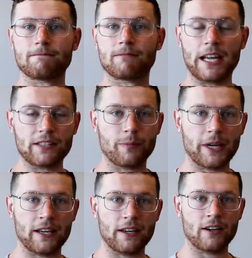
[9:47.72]
Thanks for
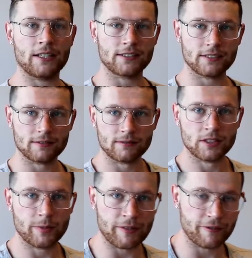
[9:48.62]
being here guys.
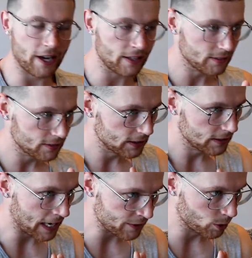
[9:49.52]
It's been fun,
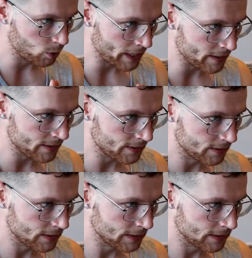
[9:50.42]
as always.
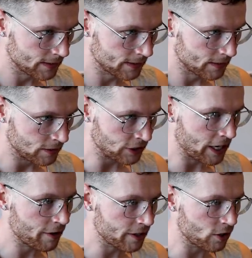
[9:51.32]

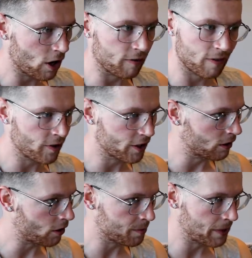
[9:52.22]
Jared Goff, I've heard a
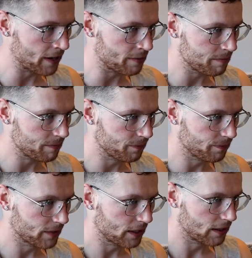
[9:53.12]
lot about him.
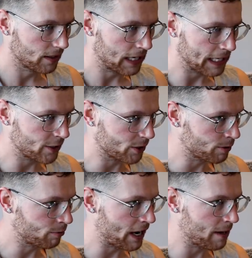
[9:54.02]
He took
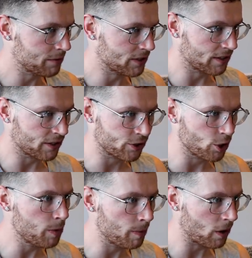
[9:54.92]
the Rams to the
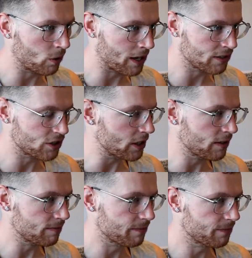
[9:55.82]
Super Bowl last
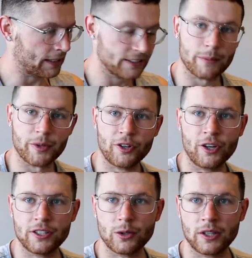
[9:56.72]
year, and he's number
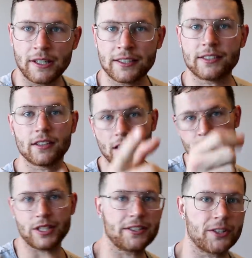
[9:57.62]
32 on the list. I'll
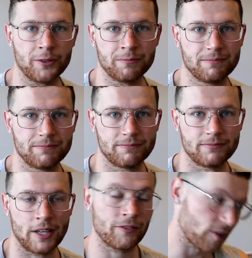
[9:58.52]
see you soon.
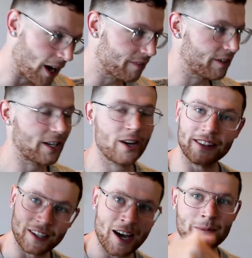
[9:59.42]
If you've liked the video,
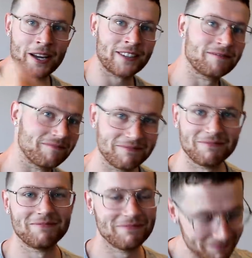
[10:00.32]
hit the like button.
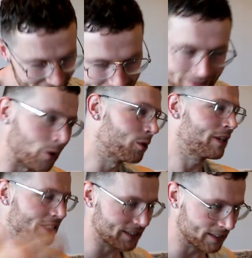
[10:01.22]
All the
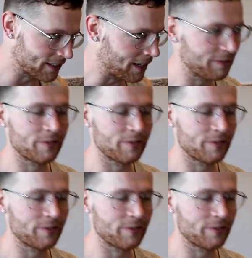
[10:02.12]
rest of the stuff.